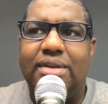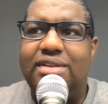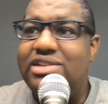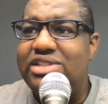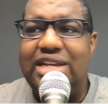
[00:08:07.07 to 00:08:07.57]

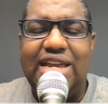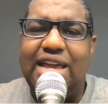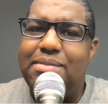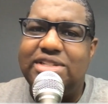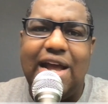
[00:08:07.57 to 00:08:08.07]
This
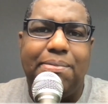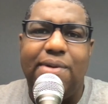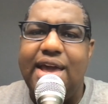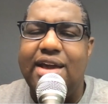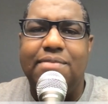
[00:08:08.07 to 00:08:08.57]
team is not
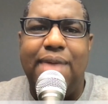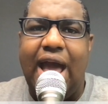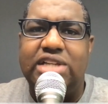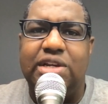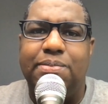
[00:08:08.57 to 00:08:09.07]
playing good
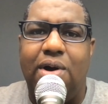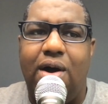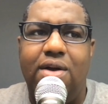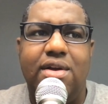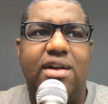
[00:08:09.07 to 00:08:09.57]

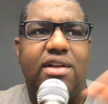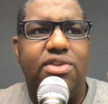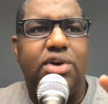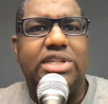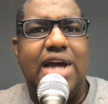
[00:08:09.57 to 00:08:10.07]
basketball.
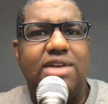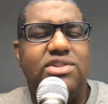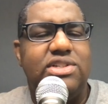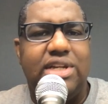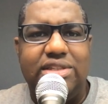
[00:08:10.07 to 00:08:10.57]
Luka
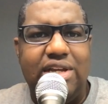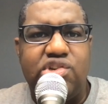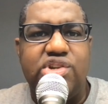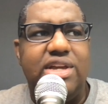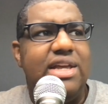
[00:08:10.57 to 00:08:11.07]
Doncic's
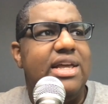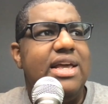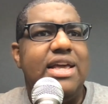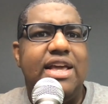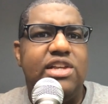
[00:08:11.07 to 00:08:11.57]
conditioning,
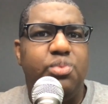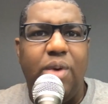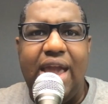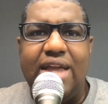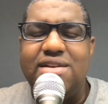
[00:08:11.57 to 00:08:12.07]
his
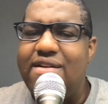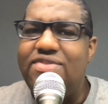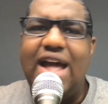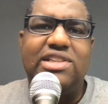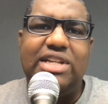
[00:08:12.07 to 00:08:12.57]
weight,
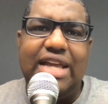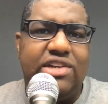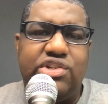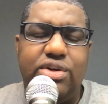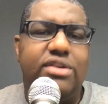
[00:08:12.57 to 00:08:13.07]
that's an
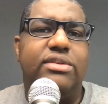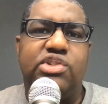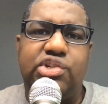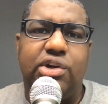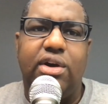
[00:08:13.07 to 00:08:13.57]
issue,
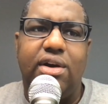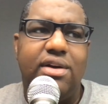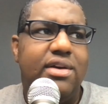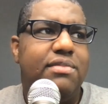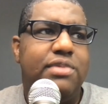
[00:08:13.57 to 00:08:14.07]
sure.
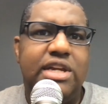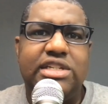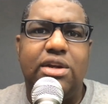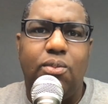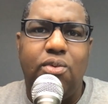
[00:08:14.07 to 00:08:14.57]
But he's
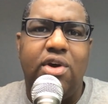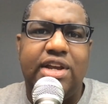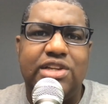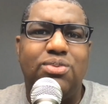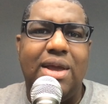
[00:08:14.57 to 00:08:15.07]
going to work
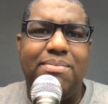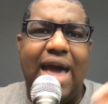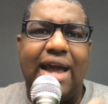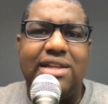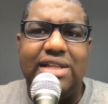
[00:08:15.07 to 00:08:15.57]
his way
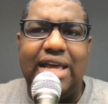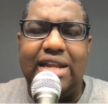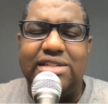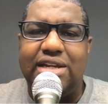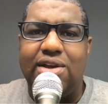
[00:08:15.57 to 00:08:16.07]
back into that
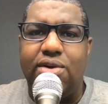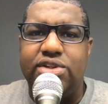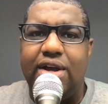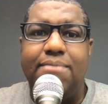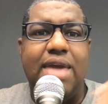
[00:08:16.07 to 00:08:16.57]
as it goes
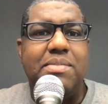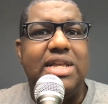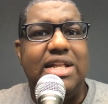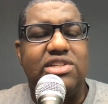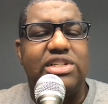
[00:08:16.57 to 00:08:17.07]
on. And maybe he
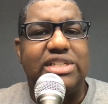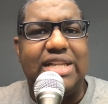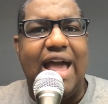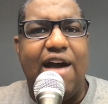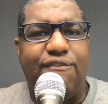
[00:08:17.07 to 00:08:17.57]
needs to sit
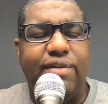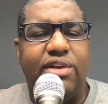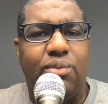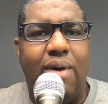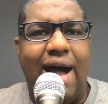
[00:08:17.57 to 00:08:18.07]
down for a
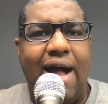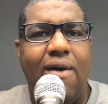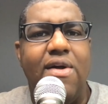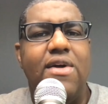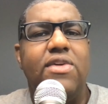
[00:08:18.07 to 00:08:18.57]
little
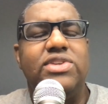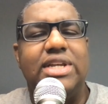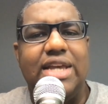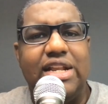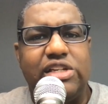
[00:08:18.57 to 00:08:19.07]
while to
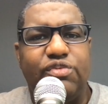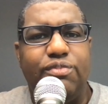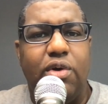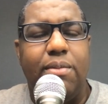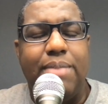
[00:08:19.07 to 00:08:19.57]
get his
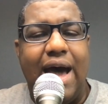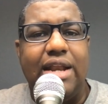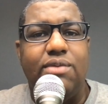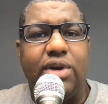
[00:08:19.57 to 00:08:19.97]
full body